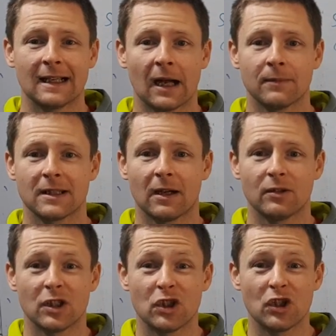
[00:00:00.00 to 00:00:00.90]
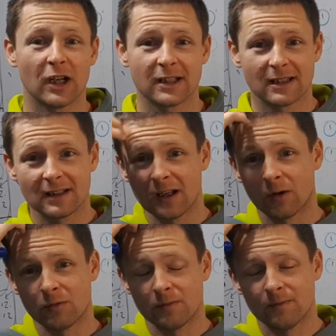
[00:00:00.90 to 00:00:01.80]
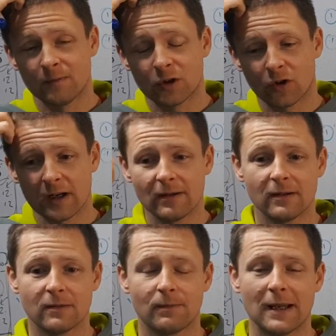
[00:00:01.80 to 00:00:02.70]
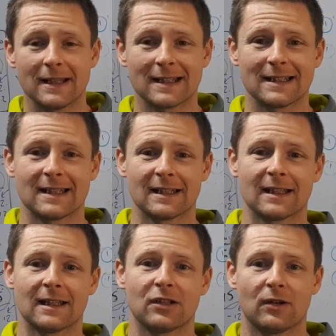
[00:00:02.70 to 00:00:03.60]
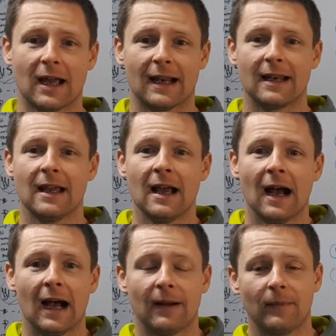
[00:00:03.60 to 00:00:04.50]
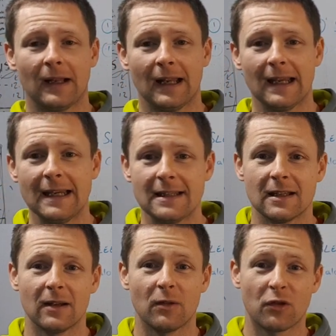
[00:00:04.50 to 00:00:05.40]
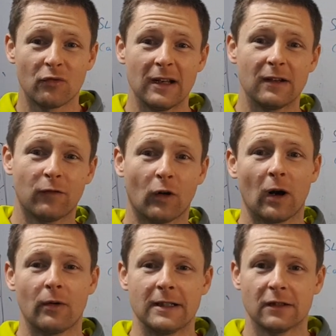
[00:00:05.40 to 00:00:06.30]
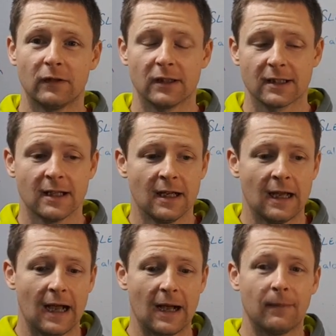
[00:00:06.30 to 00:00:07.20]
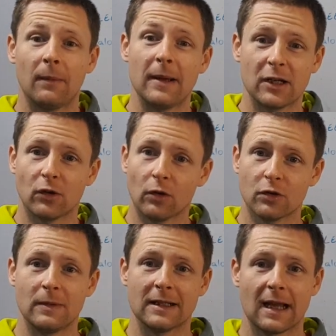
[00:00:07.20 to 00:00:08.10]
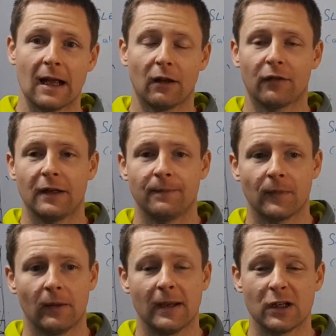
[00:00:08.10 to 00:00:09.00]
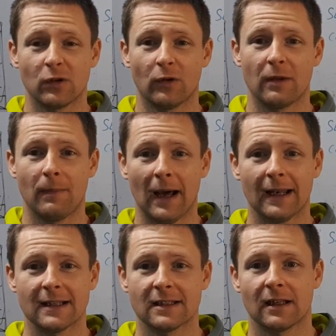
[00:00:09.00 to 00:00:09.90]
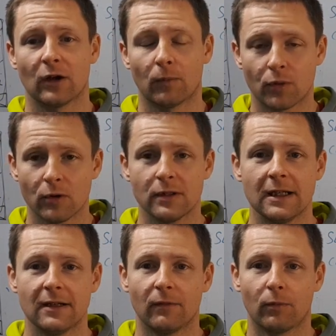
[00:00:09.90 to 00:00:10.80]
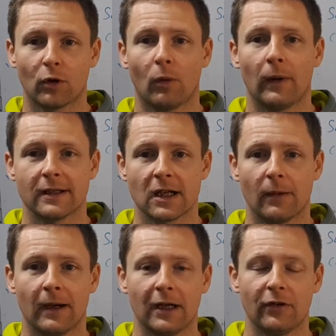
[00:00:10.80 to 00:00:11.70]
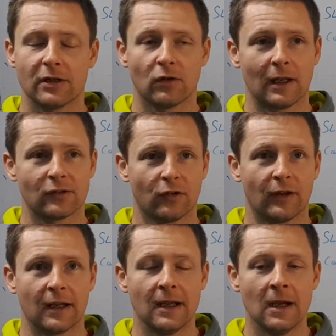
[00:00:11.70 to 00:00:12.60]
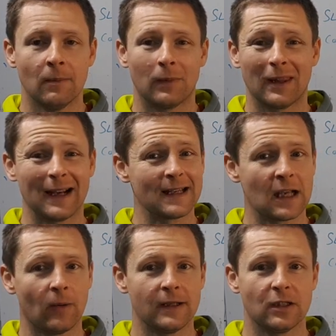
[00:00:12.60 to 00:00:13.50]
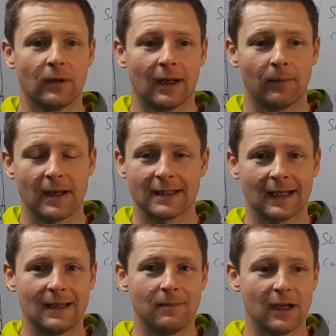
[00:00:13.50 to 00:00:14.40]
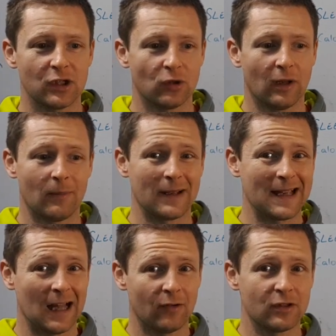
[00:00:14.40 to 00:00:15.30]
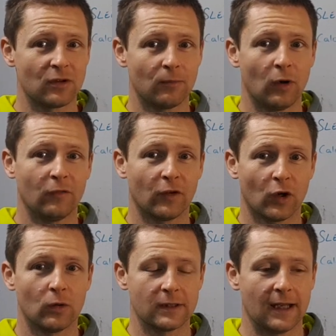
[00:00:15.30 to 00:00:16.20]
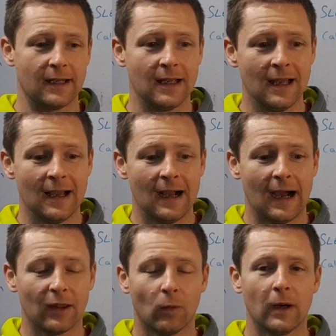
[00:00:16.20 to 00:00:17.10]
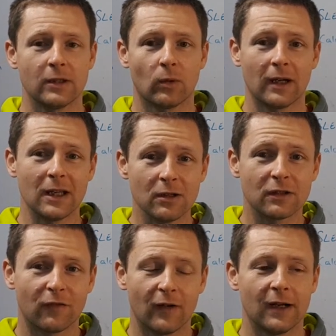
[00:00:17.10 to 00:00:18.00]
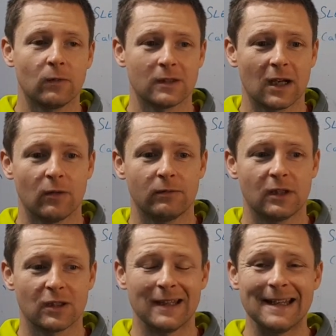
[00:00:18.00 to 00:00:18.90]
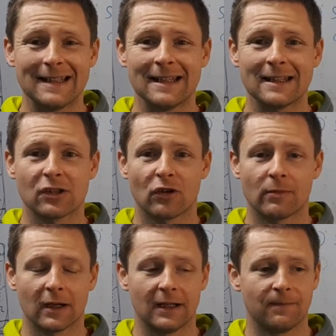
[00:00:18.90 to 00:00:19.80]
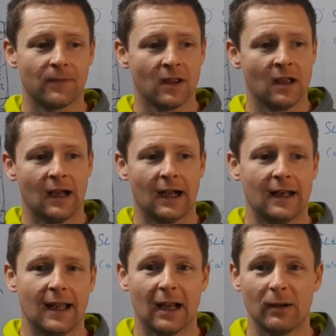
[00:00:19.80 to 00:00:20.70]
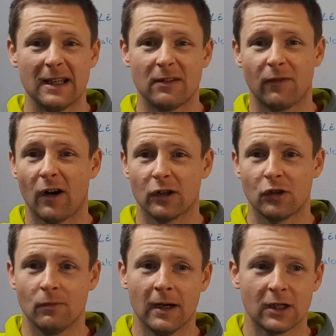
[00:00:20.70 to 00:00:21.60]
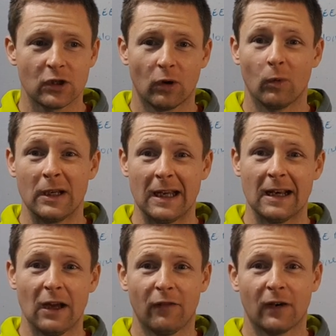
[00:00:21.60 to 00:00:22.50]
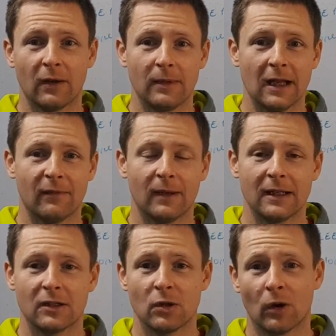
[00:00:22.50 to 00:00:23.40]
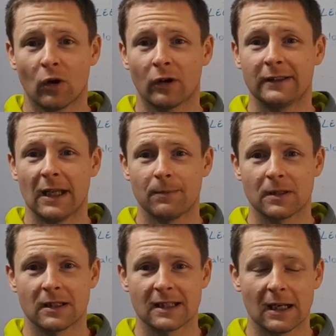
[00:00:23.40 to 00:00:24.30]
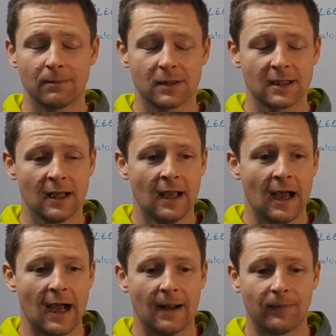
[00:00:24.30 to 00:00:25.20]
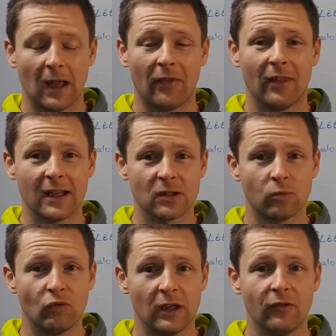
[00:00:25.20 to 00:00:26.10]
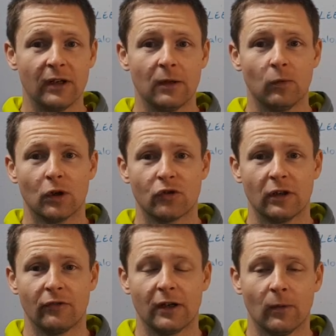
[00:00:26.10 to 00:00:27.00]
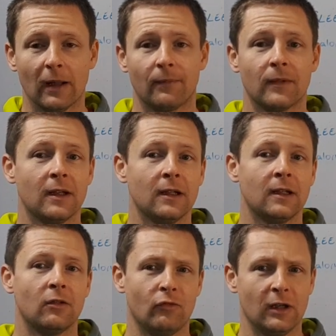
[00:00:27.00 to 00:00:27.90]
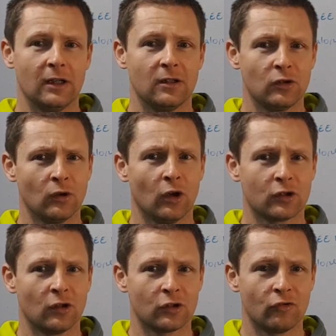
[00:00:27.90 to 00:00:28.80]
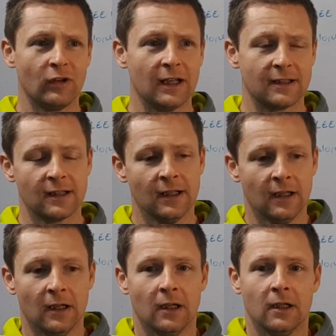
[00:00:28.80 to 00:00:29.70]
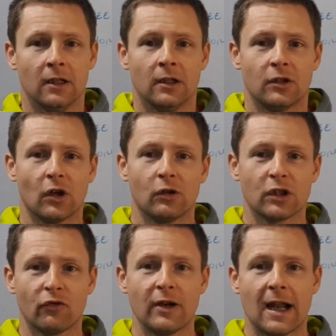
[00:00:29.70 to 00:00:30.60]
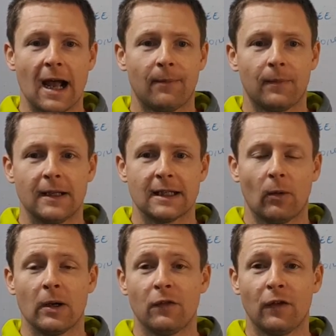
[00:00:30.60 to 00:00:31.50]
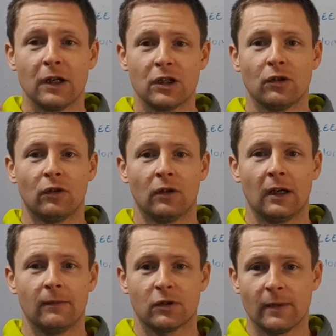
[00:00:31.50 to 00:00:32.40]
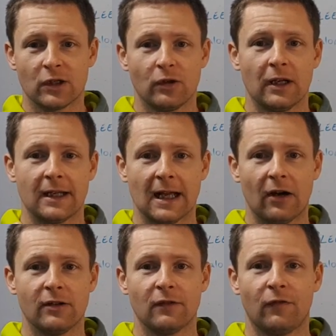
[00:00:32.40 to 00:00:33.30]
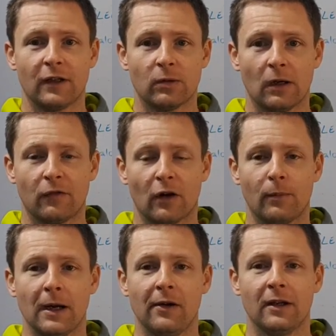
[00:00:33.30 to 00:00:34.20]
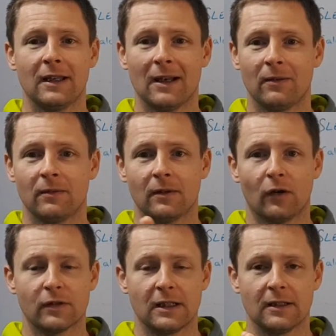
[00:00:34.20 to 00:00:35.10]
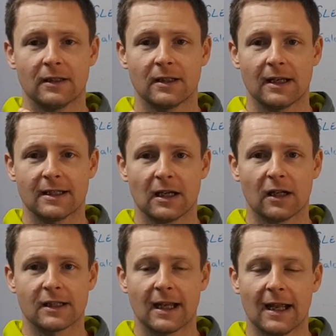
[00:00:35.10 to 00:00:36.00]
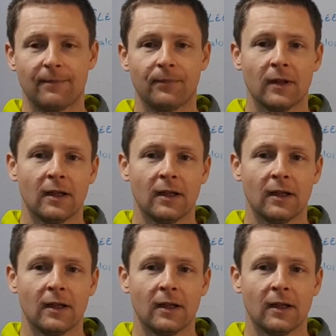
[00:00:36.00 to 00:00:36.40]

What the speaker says: comes down to just, try and be as consistent as you can, and eat 3 to 4 hour intervals, and make sure those meals are healthy, and make sure they're balanced and they've got protein and complex carbohydrates and all that sort of thing. But that is how I do it. I basically make sure that my calories are on point for the whole day. Otherwise, what I used to find was I would just eat indiscriminately, and then I'd eat far too much, or wouldn't eat enough, and I'd be at my 2 o'clock dips and slumps. And this really works really well. Really, lots of reallys. So just a recap is when you finish your, so make sure you get your calories in for the 24-hour period. Then obviously it starts again,